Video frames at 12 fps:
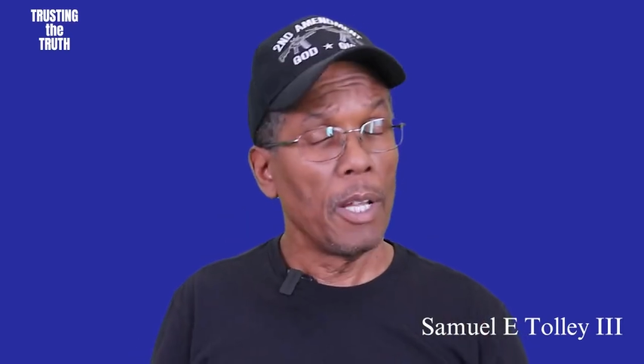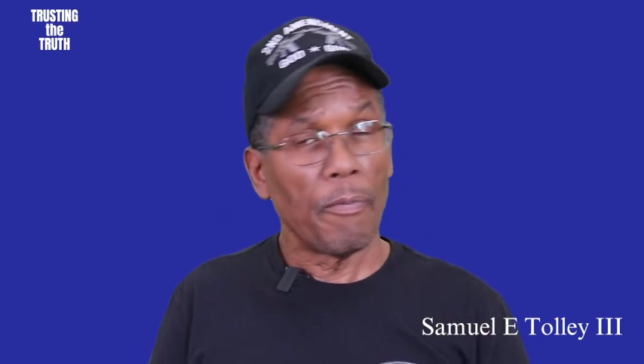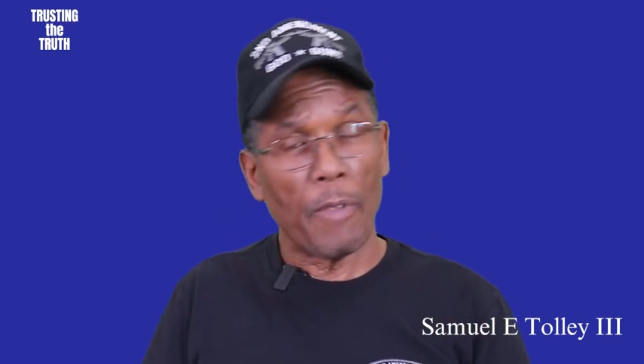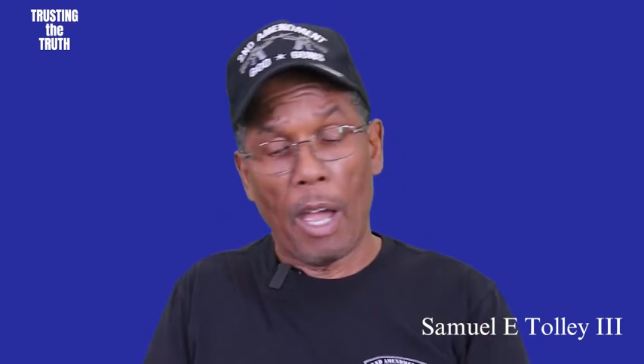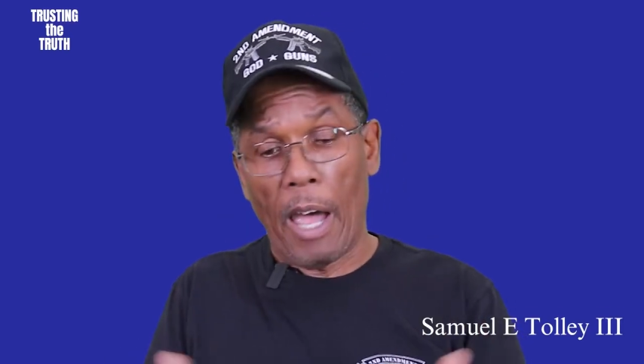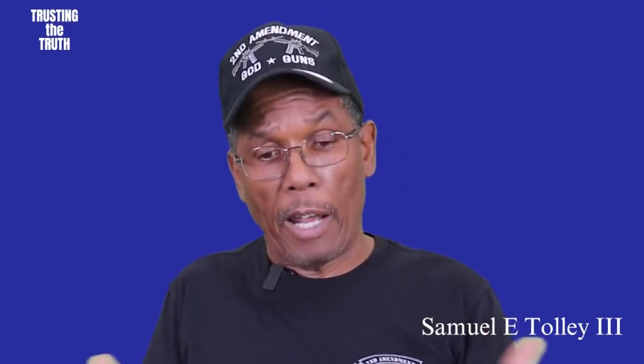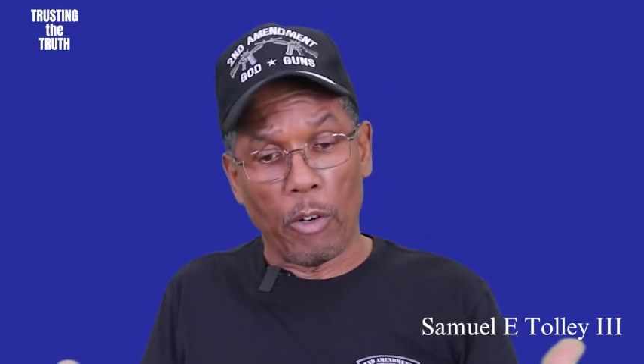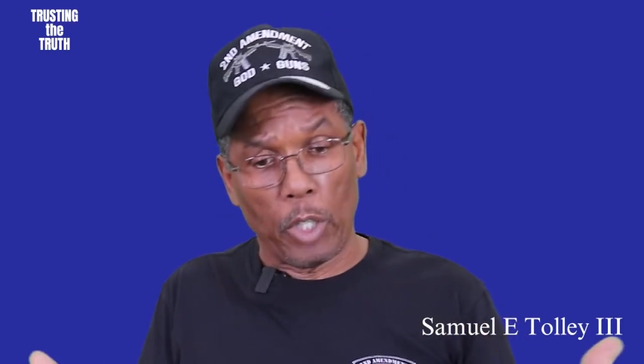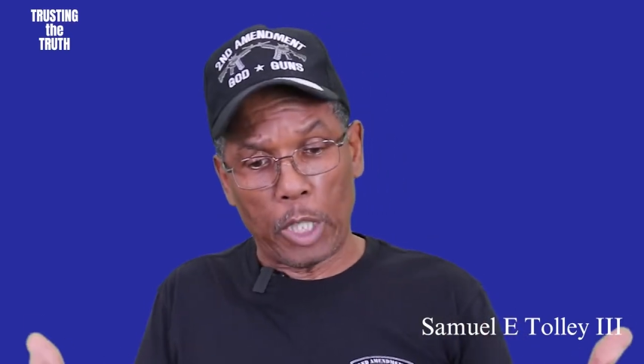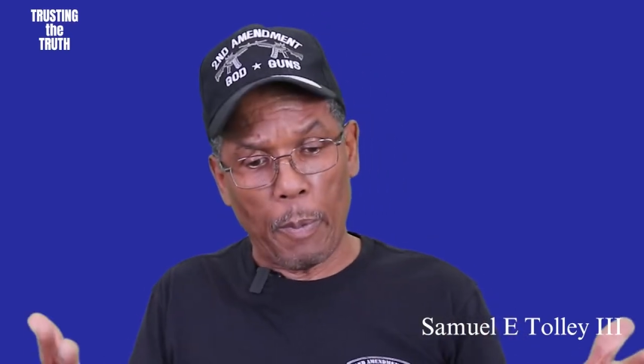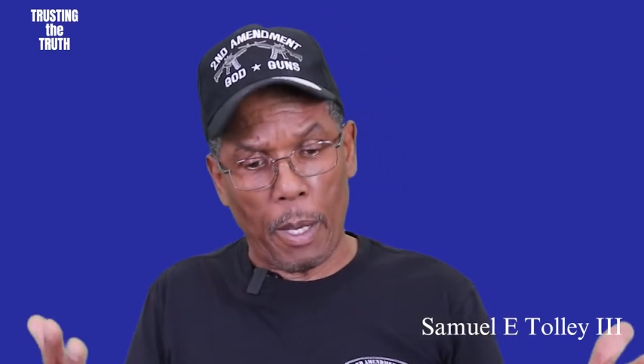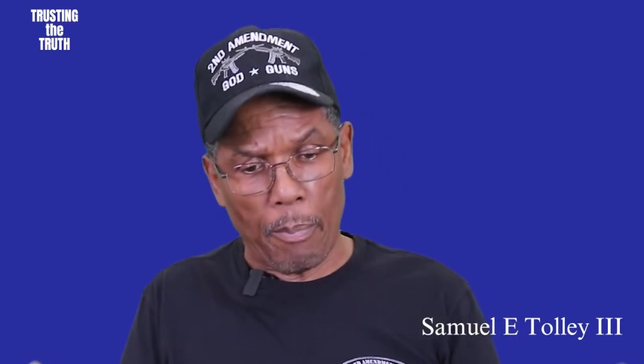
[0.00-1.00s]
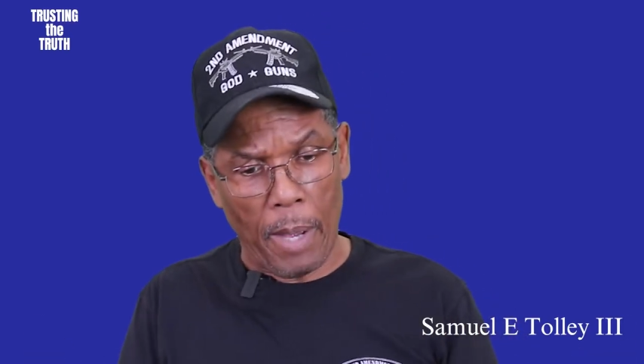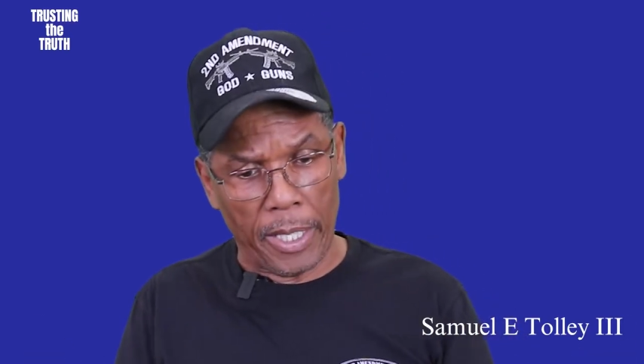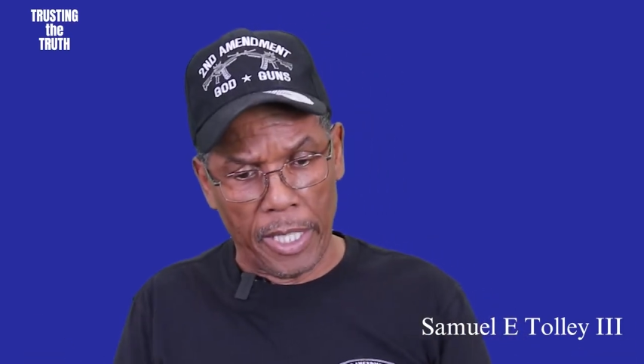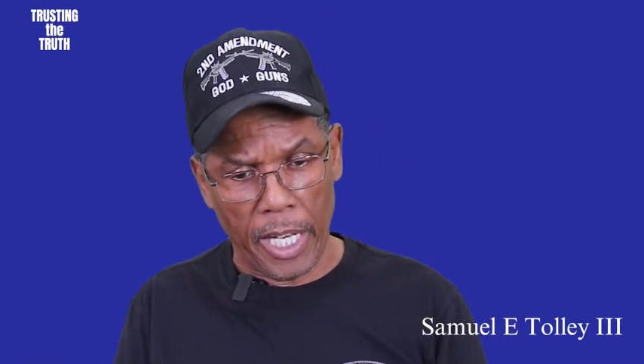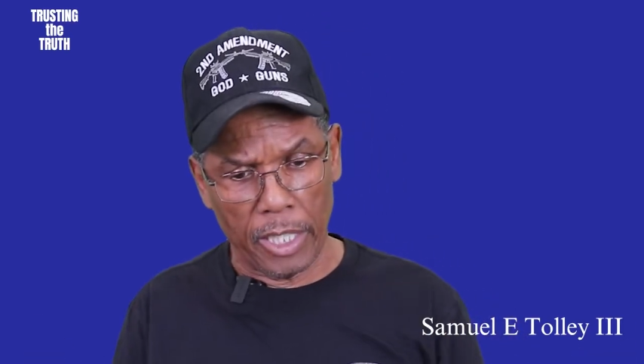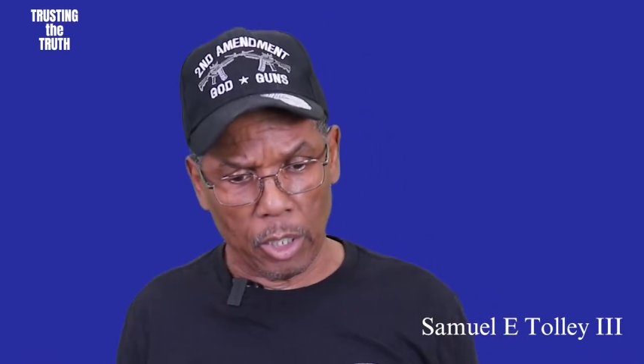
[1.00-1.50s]
Now, I don't expect my
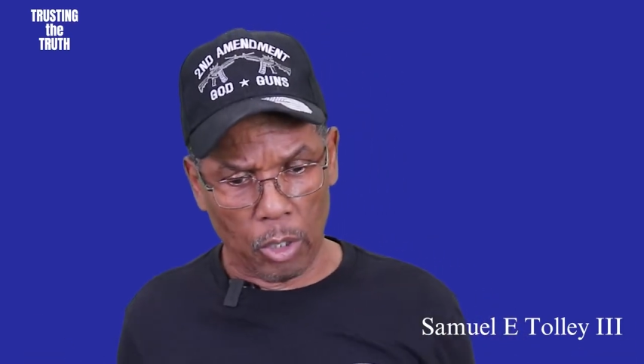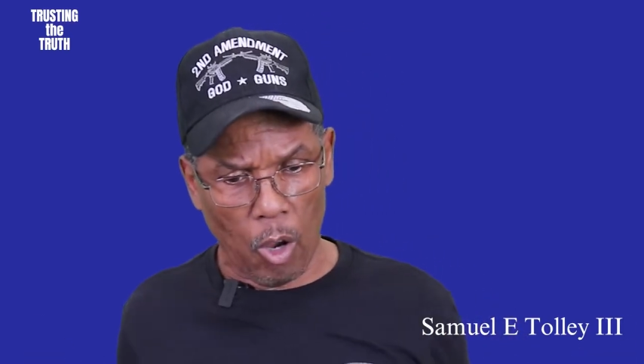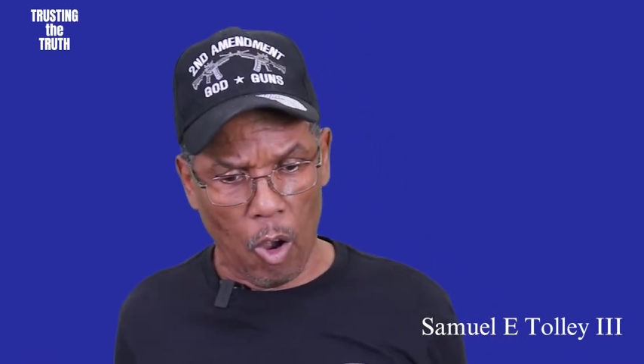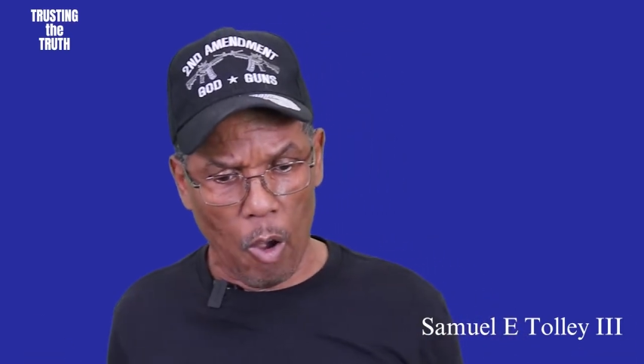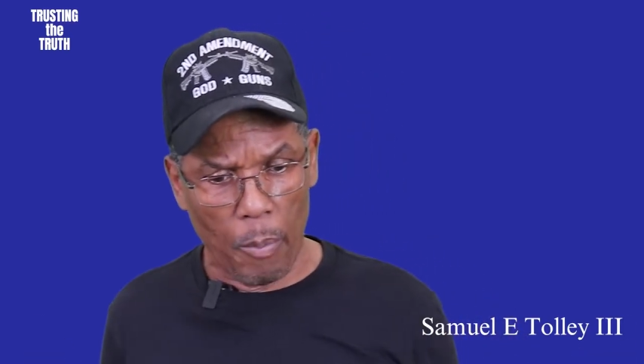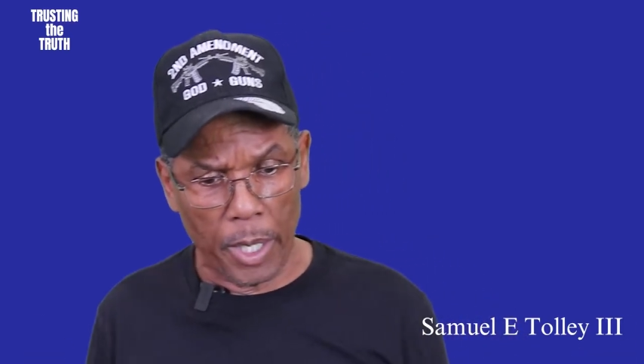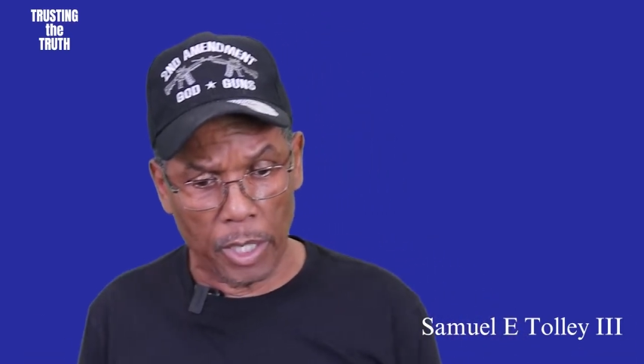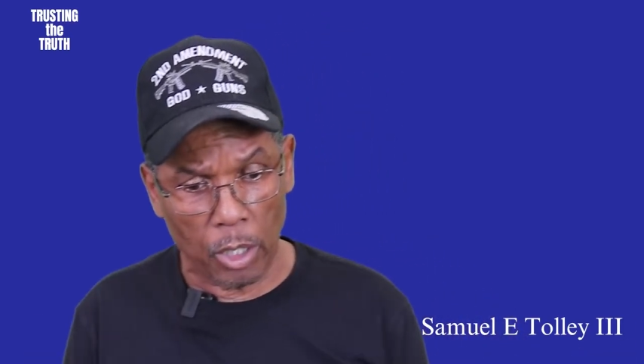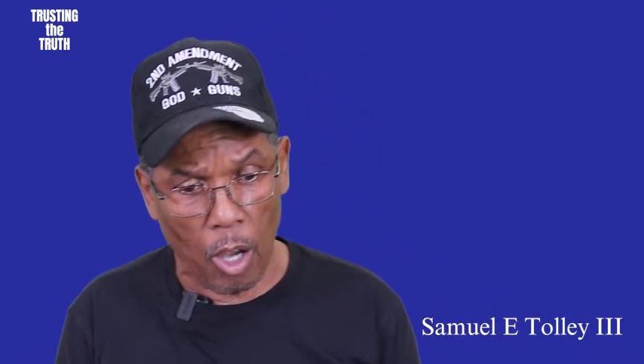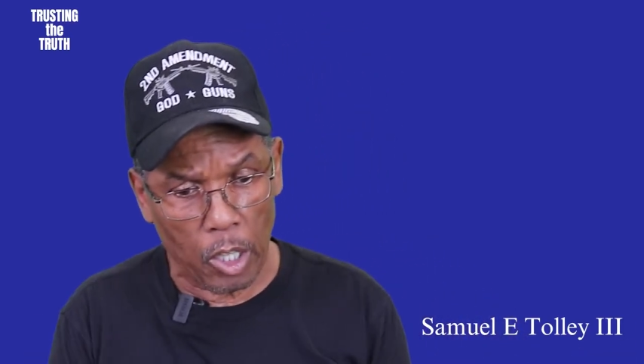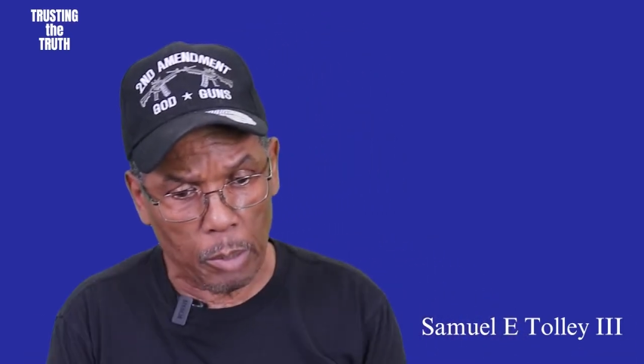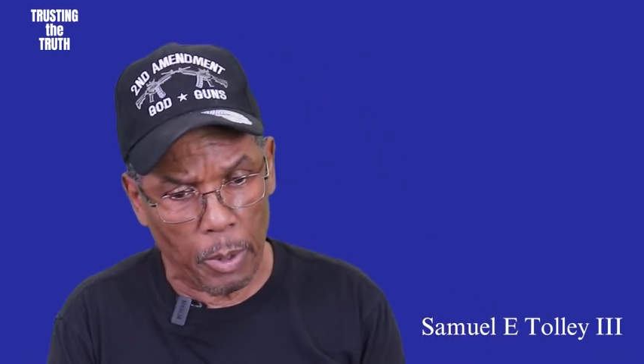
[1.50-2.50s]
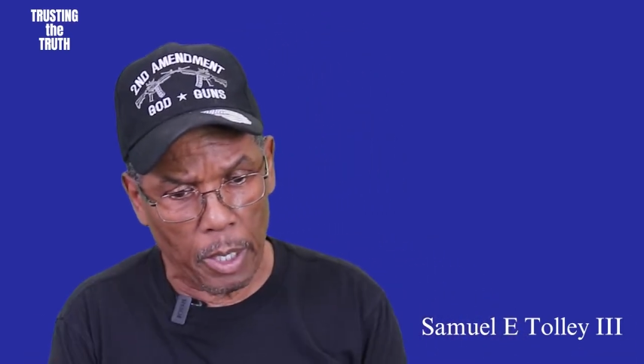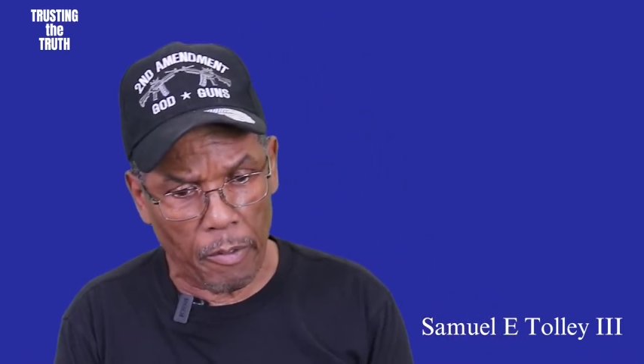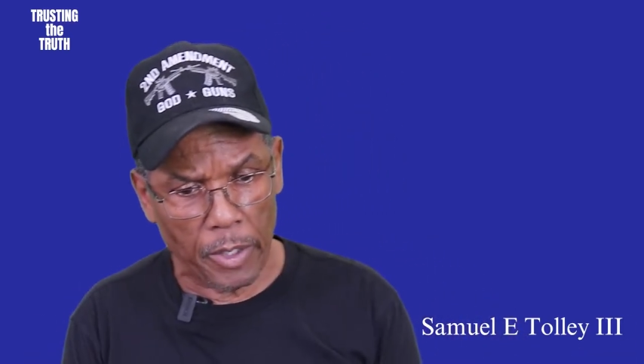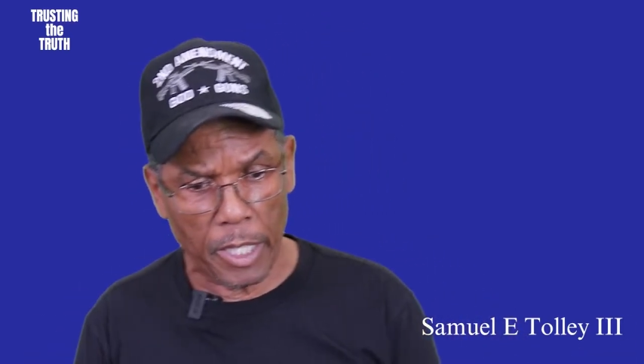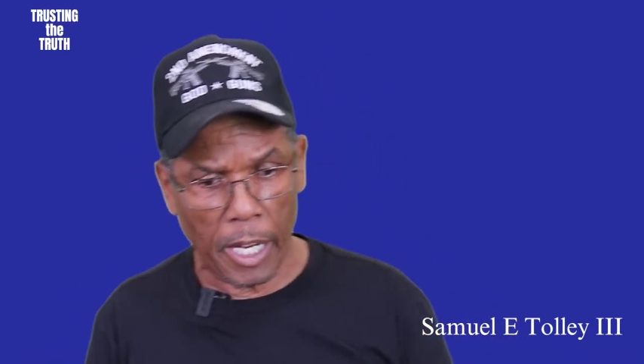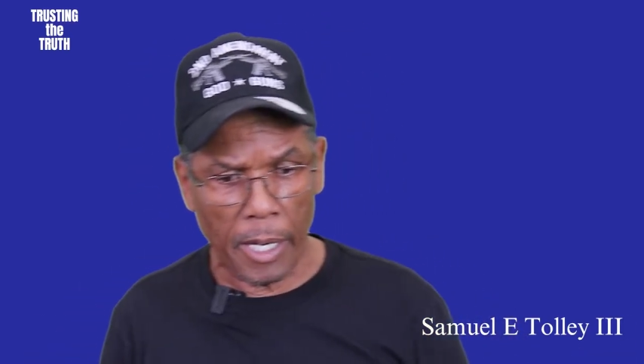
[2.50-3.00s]
kids to call me and talk to me
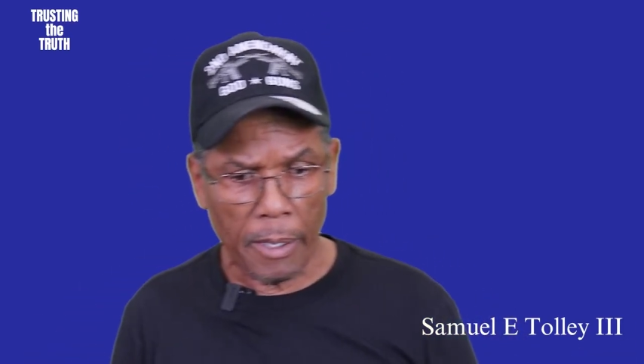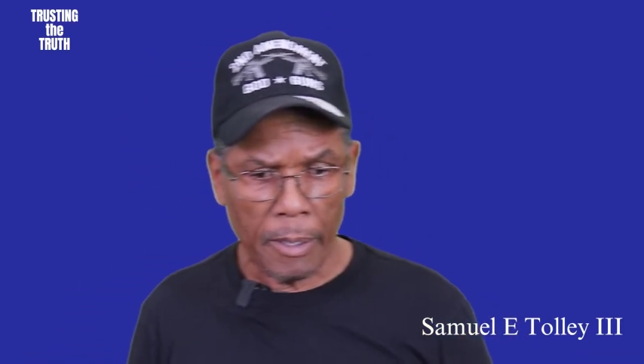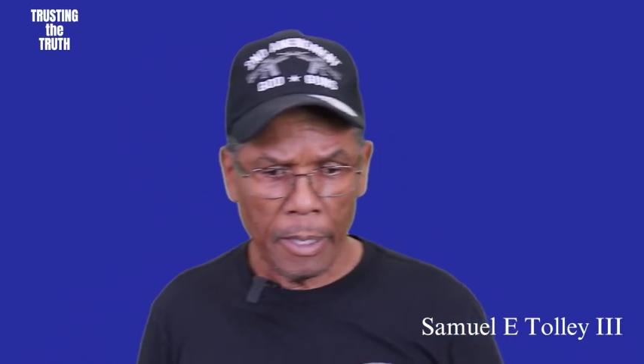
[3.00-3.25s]
every day.